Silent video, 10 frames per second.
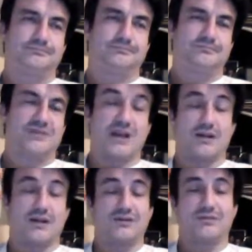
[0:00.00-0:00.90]

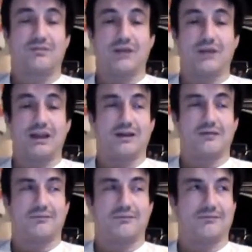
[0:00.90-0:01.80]
challenge the brain
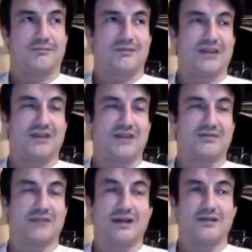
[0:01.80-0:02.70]
and take
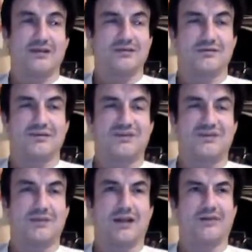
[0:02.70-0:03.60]
some letters and
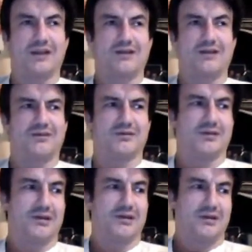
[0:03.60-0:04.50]
spell things
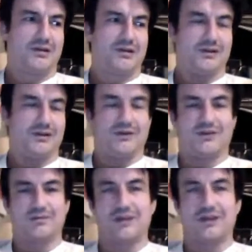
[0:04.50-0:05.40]
and use
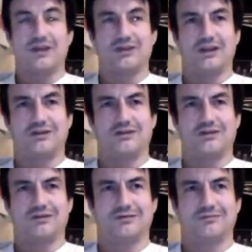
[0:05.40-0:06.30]
some imagination and